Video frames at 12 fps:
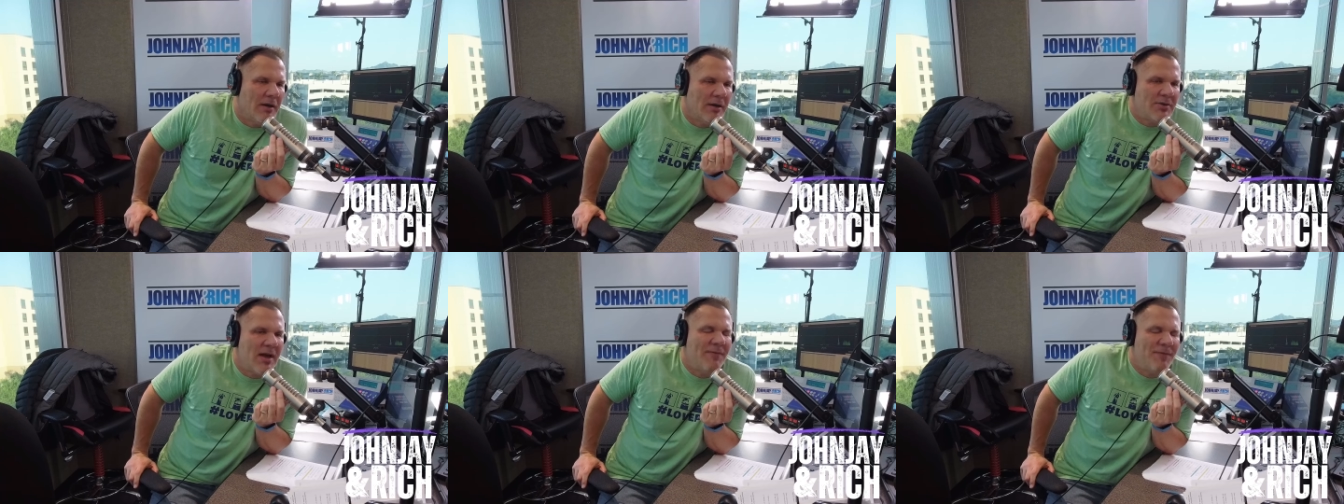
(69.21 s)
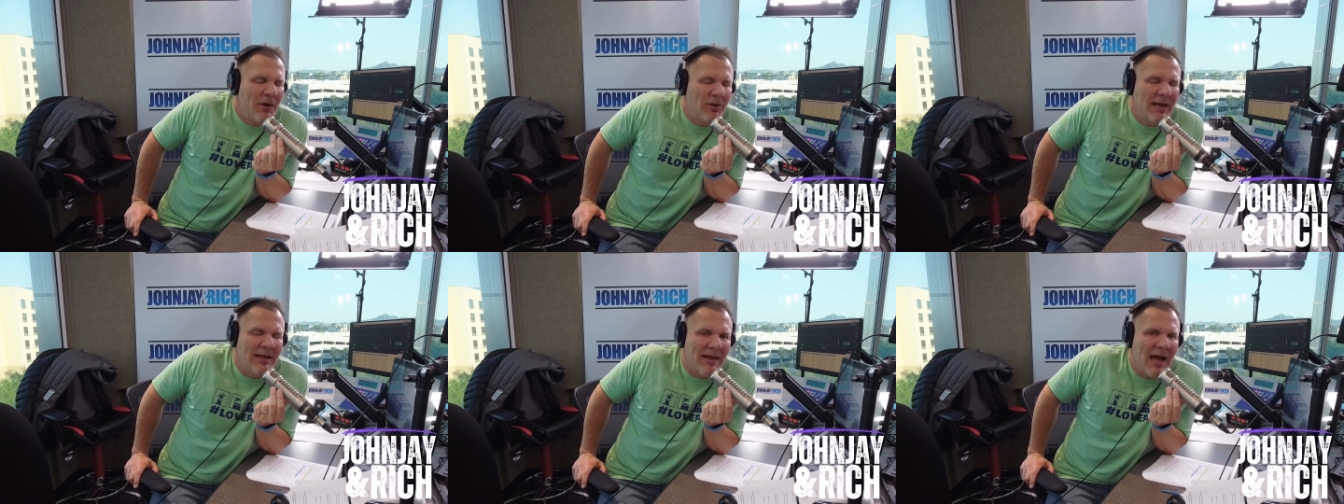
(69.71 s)
So I
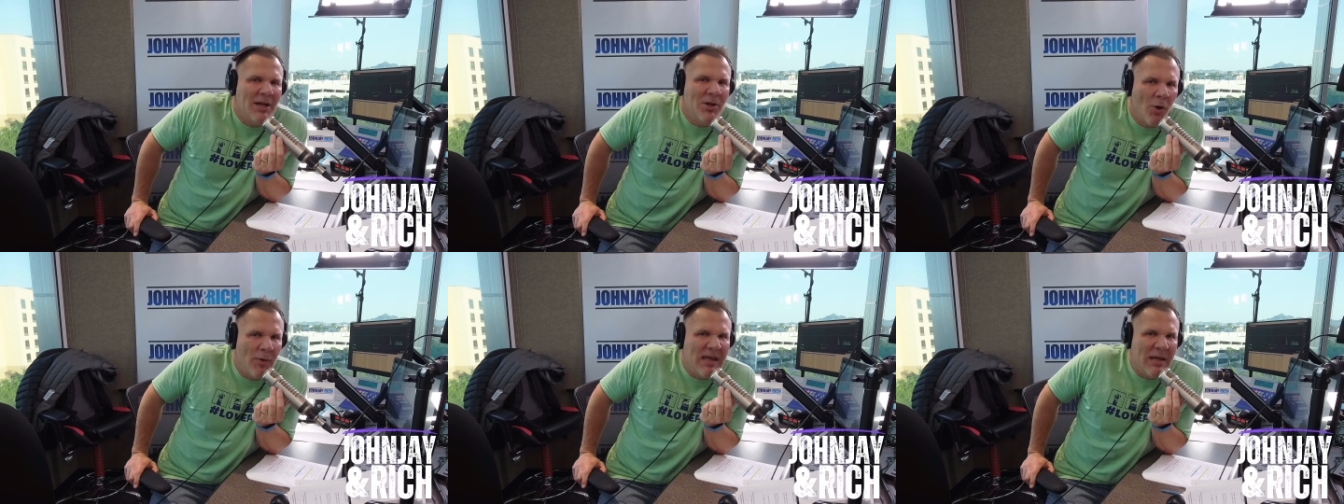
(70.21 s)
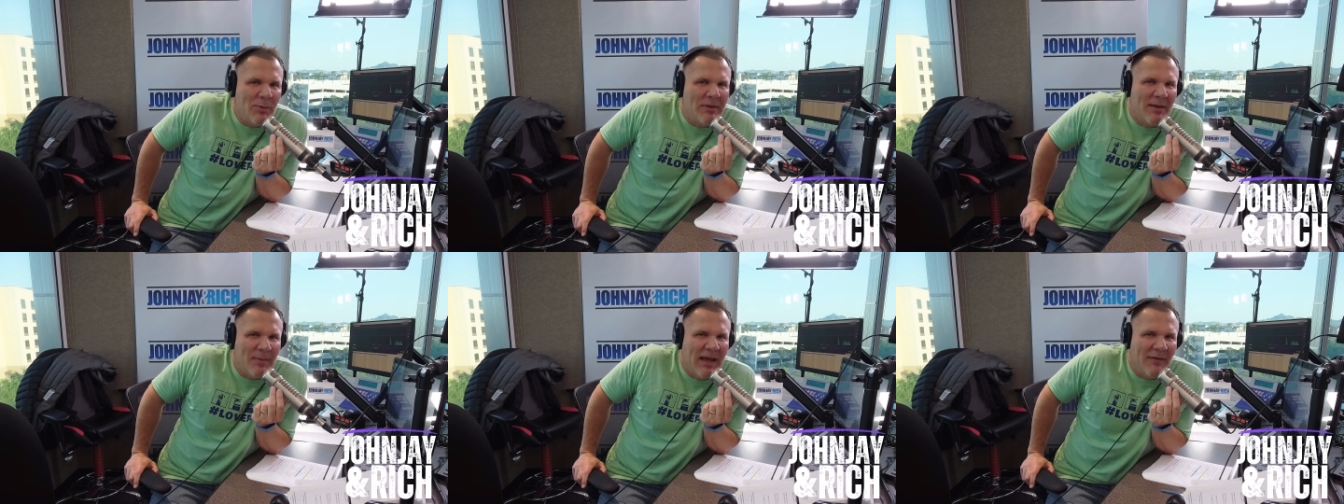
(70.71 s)
felt like I know he would
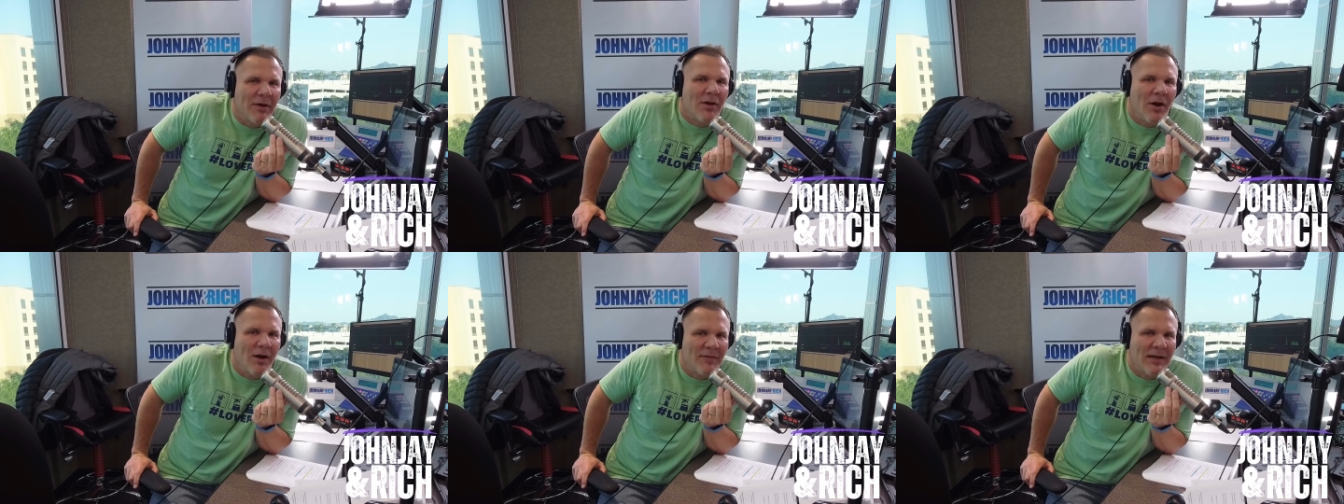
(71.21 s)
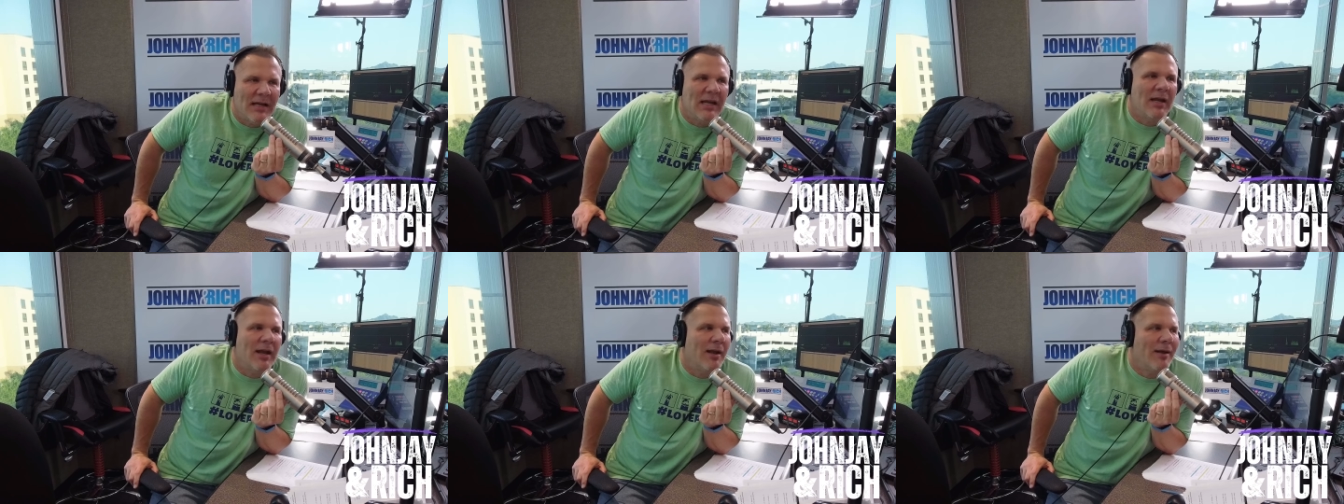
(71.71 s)
let me have a car if I
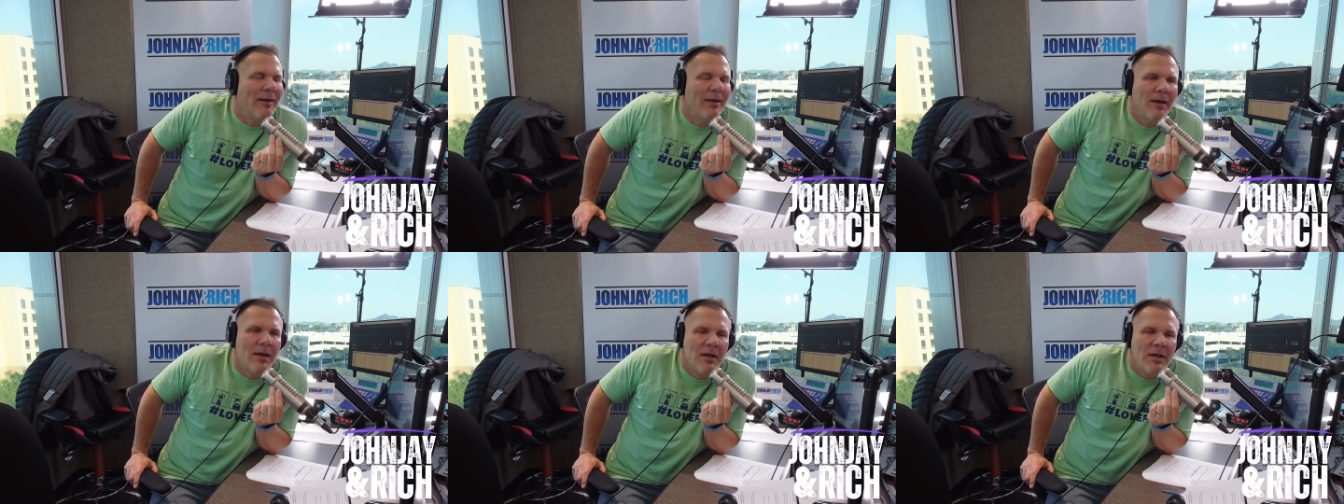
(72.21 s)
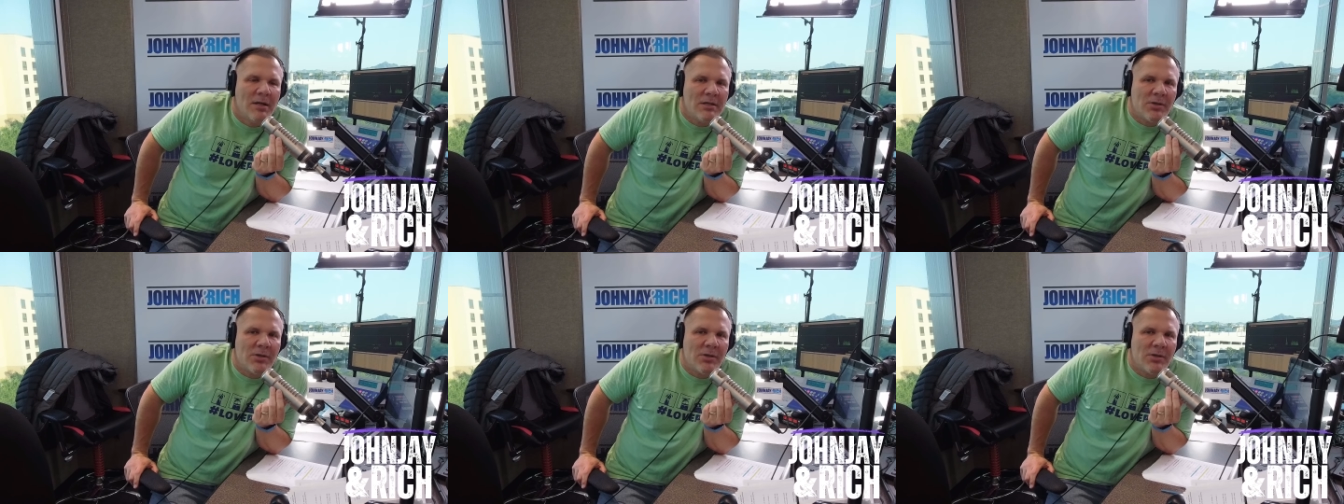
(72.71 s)
needed it.